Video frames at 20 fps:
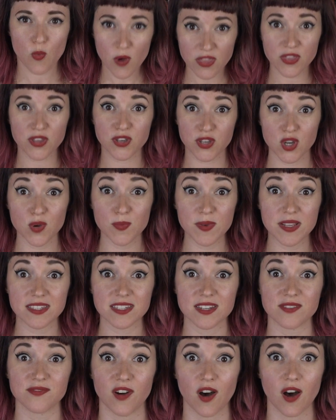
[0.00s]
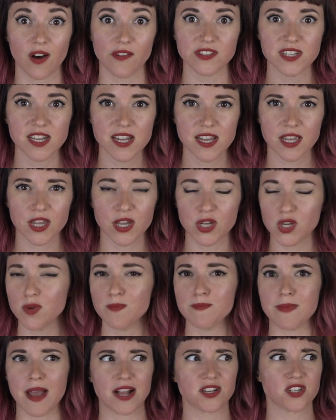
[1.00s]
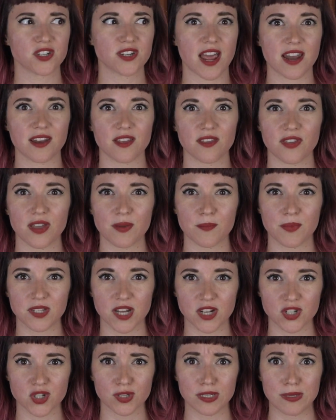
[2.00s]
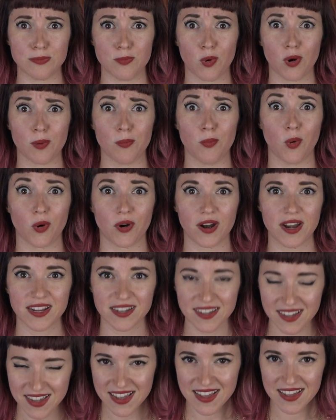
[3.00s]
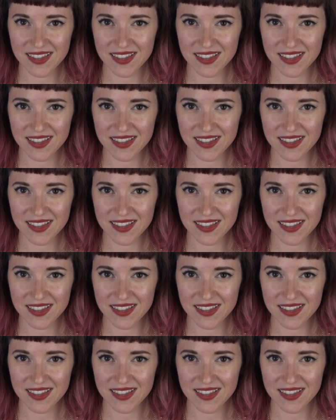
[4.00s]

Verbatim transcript: with humans involved? Can you imagine anything potentially more boring?